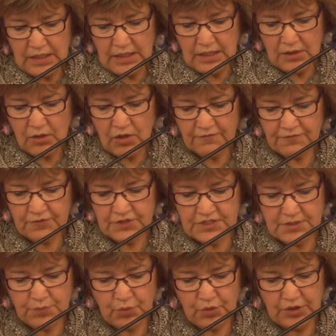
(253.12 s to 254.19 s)
it offered
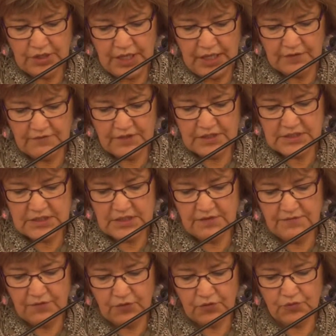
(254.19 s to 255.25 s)
support and advocacy
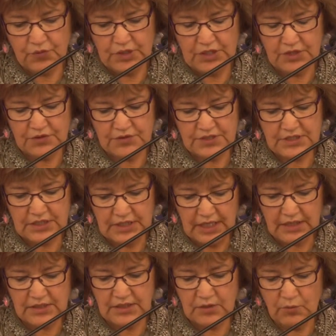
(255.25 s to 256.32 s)
for 3 years,
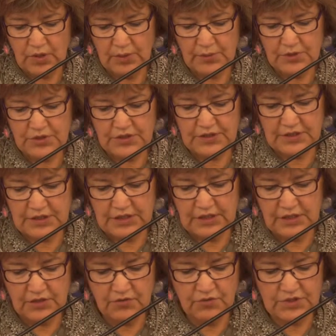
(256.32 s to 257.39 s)
connecting women to the
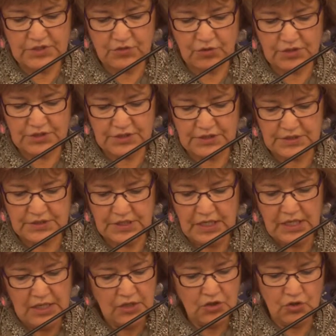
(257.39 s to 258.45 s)
needed resources
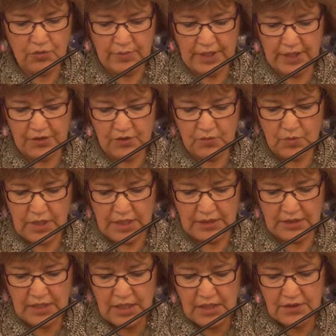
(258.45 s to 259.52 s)
no matter what.
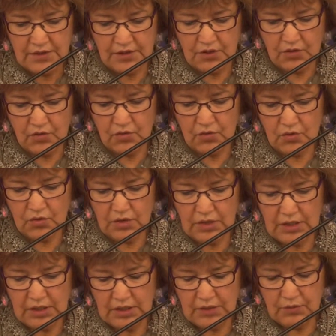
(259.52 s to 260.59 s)
The goal
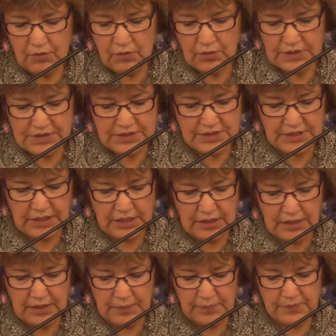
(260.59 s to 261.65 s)
was
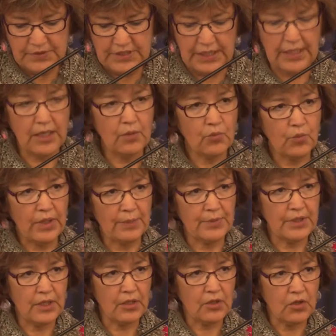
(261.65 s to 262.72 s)
to help
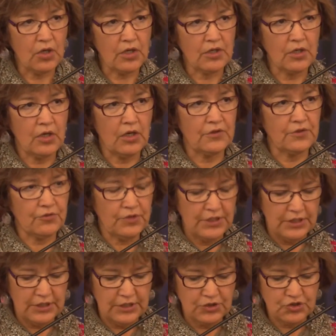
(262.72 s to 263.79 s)
women along on their
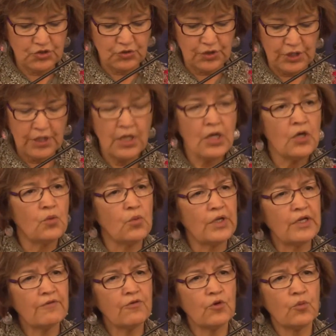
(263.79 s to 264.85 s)
healing journey.
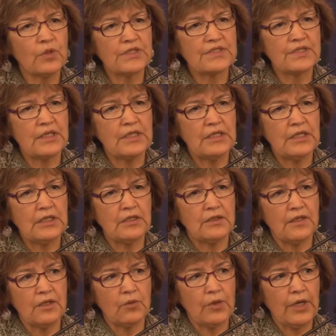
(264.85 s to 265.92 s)
Whatever it was they needed,
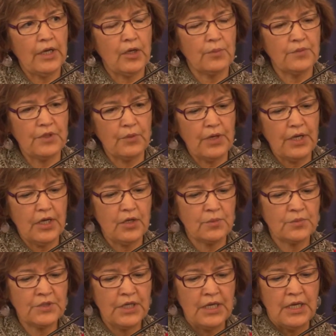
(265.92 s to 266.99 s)
they were helped. They were helped